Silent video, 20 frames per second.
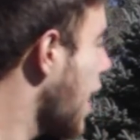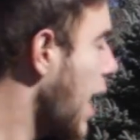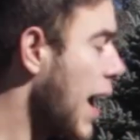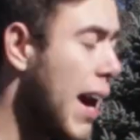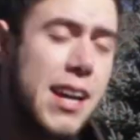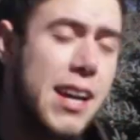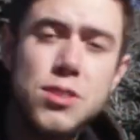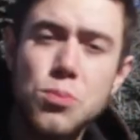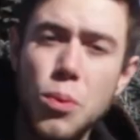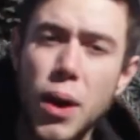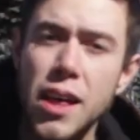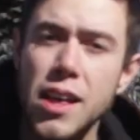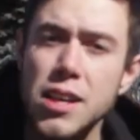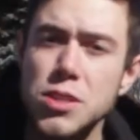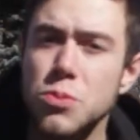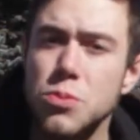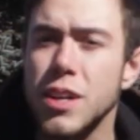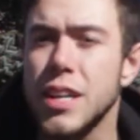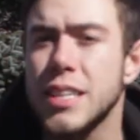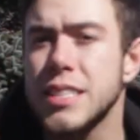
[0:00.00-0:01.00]
As well as
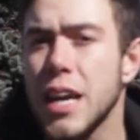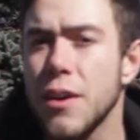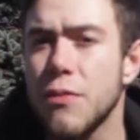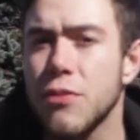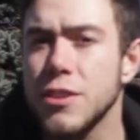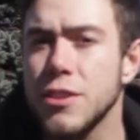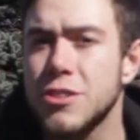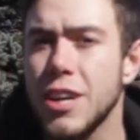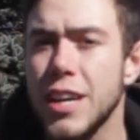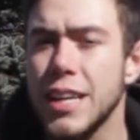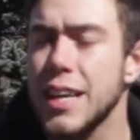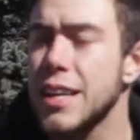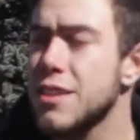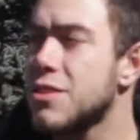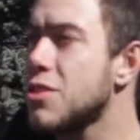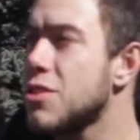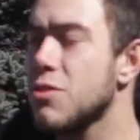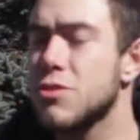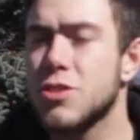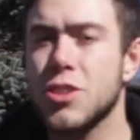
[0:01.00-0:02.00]
we're going to definitely try to get
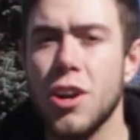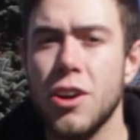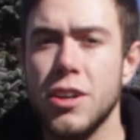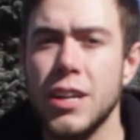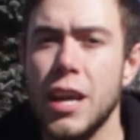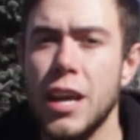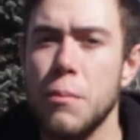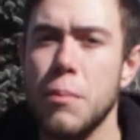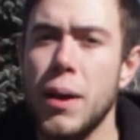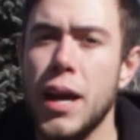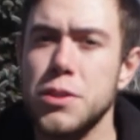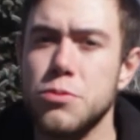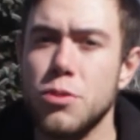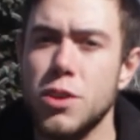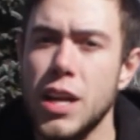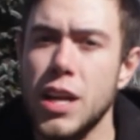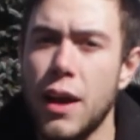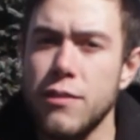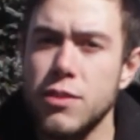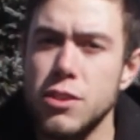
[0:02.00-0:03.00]
to those current airbags. We're
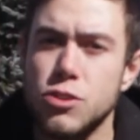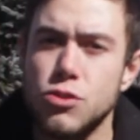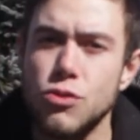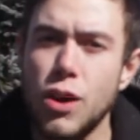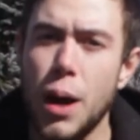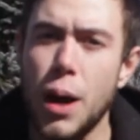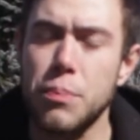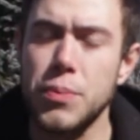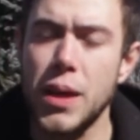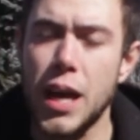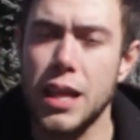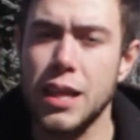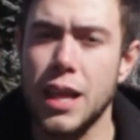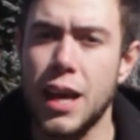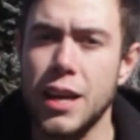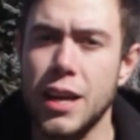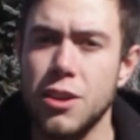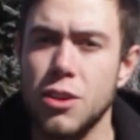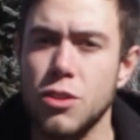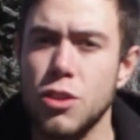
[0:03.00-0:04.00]
going to have to drop that
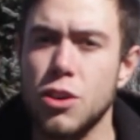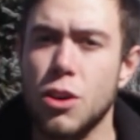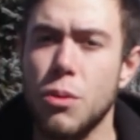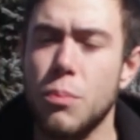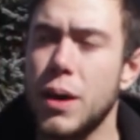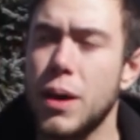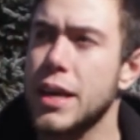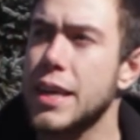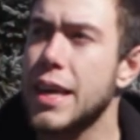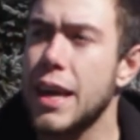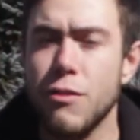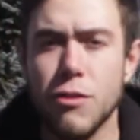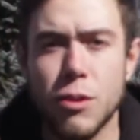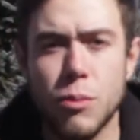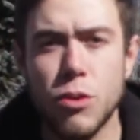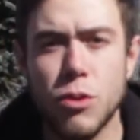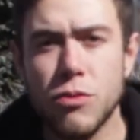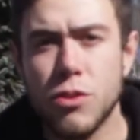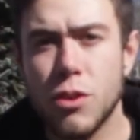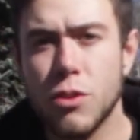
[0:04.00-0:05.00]
liner a little bit,
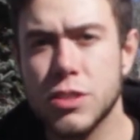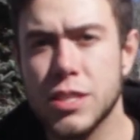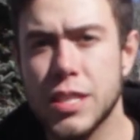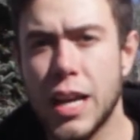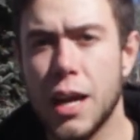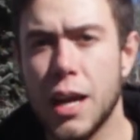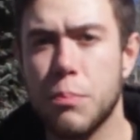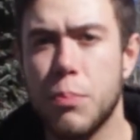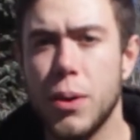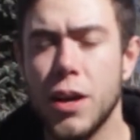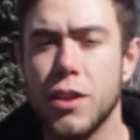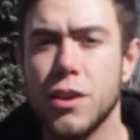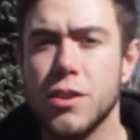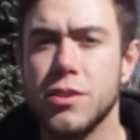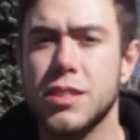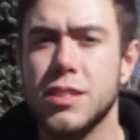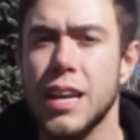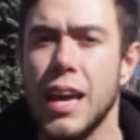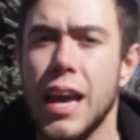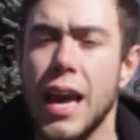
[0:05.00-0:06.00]
remove those side
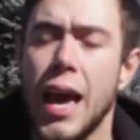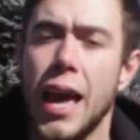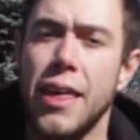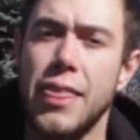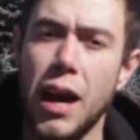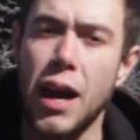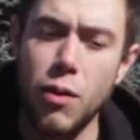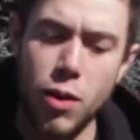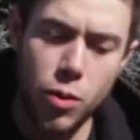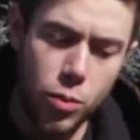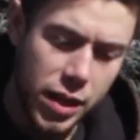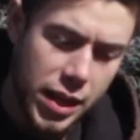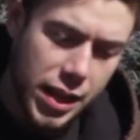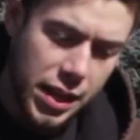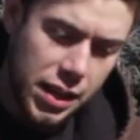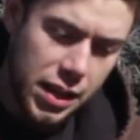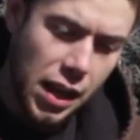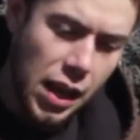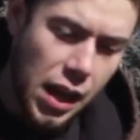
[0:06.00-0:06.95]
pillars, that way we can